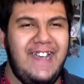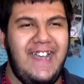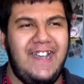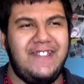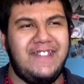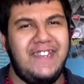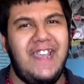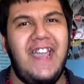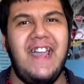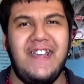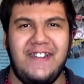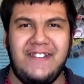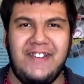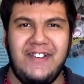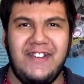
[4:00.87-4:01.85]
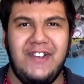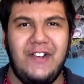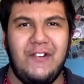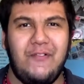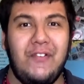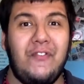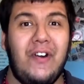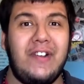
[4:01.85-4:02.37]
At the end,
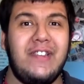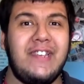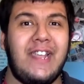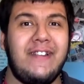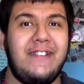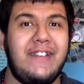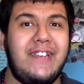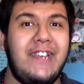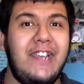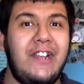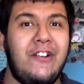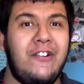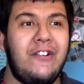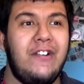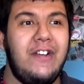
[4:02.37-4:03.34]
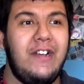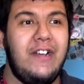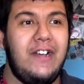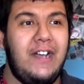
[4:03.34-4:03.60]
we finally get to hear